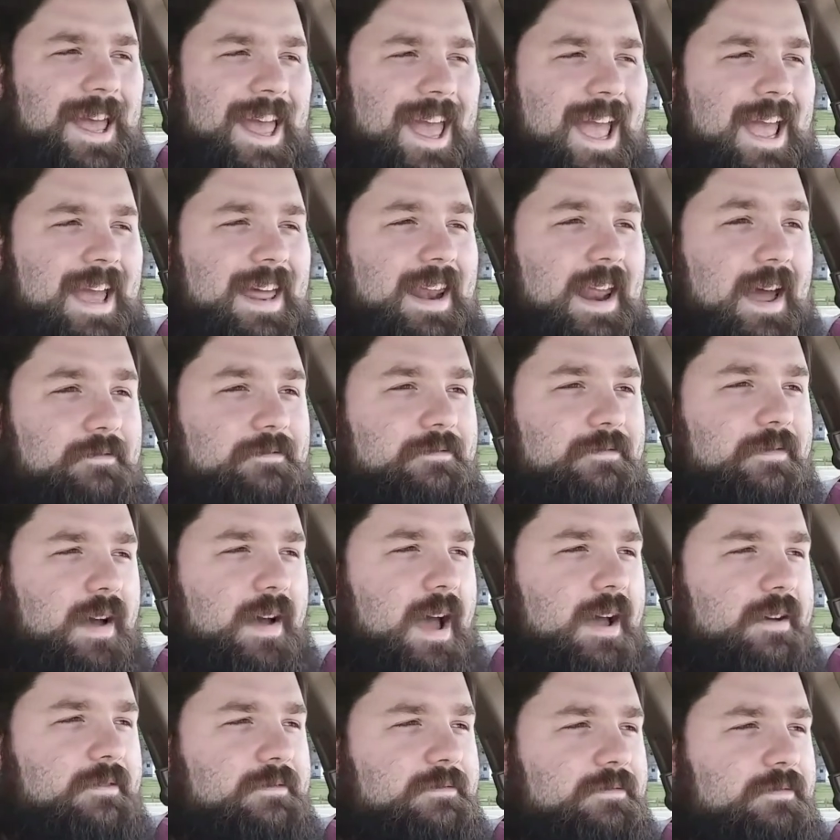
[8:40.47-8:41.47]
And
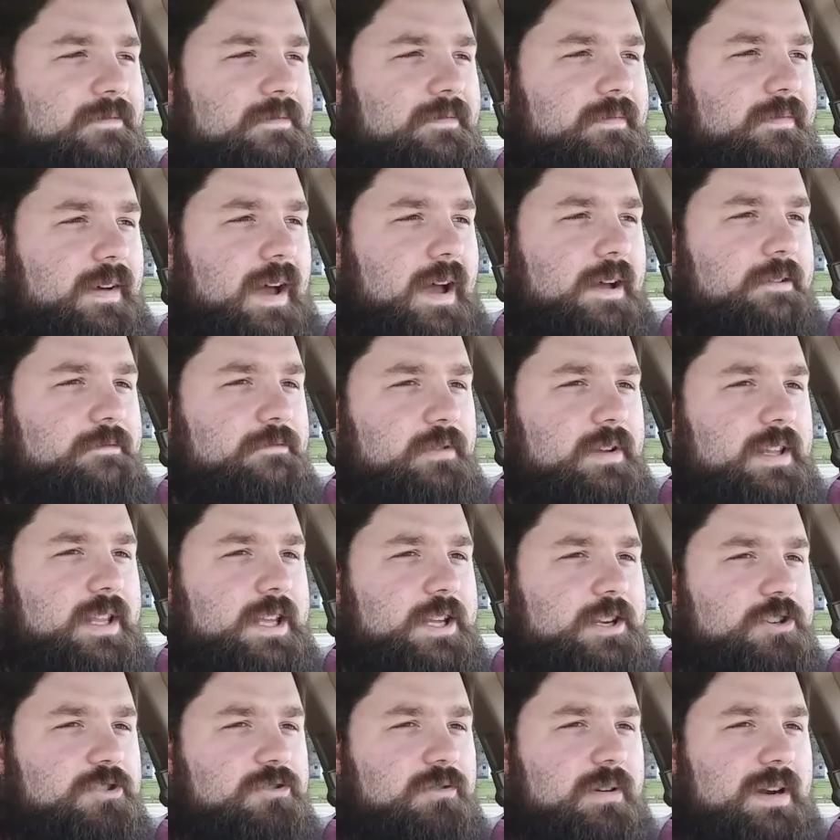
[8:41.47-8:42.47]
I've really
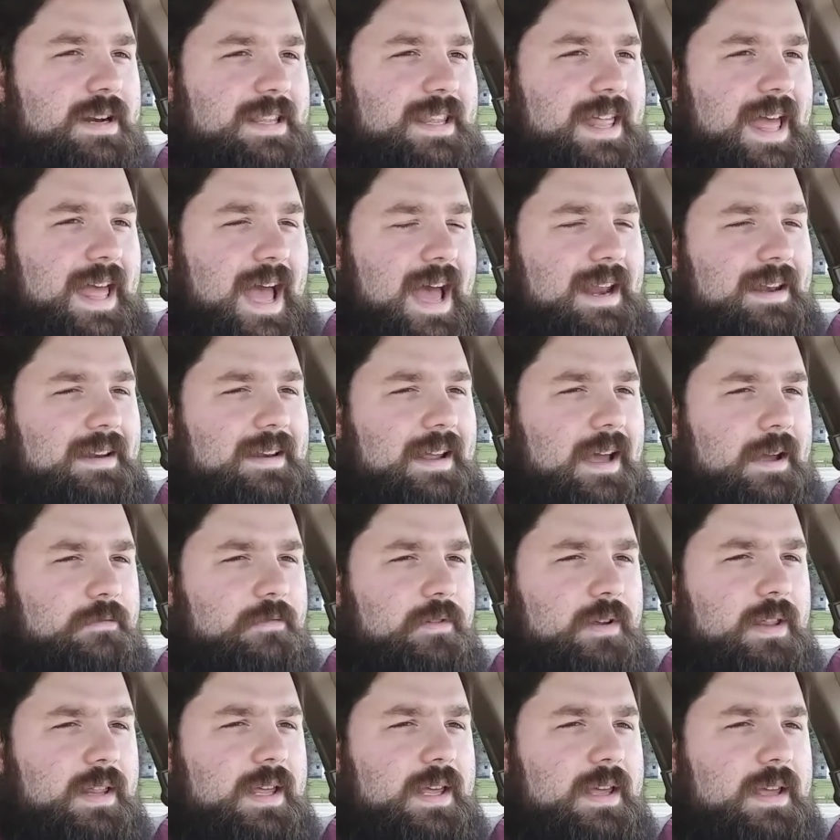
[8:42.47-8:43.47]
enjoyed that. I've
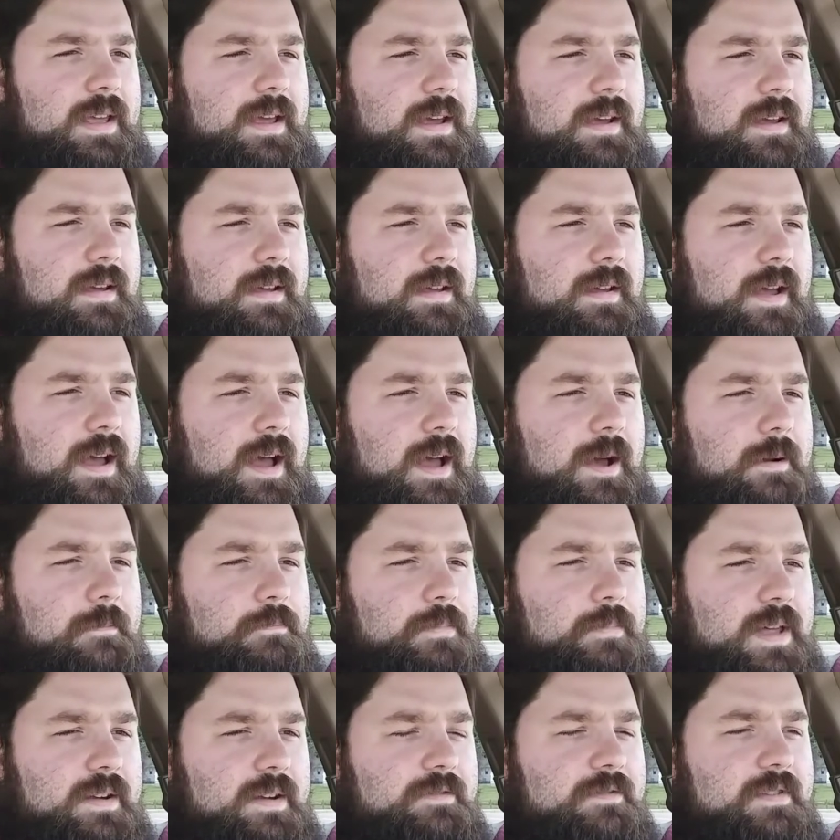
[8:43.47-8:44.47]
really
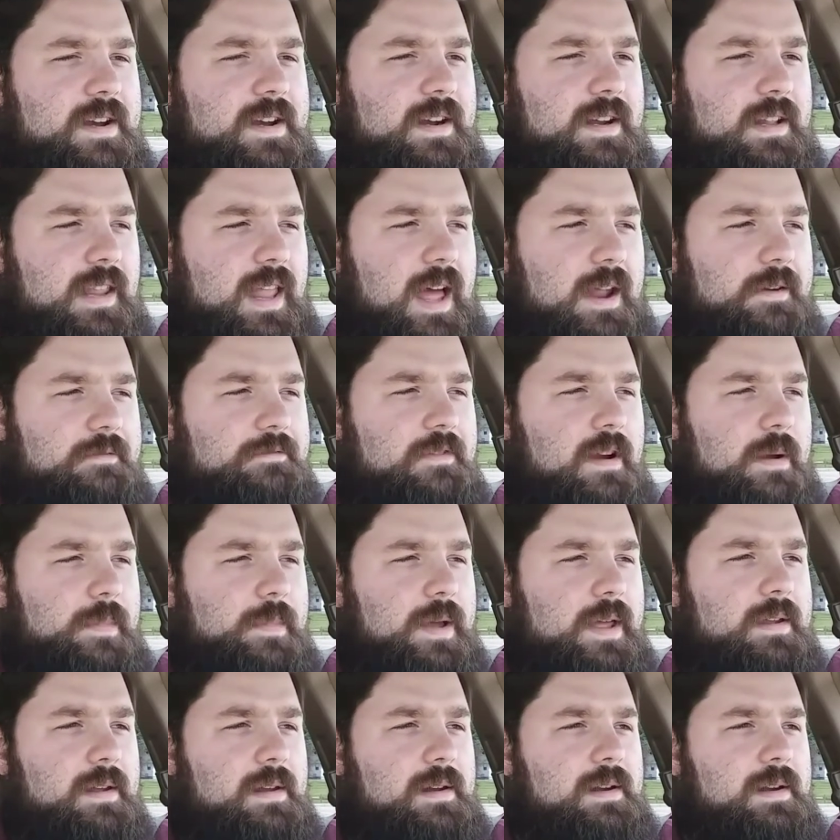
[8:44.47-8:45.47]
benefited a lot from it.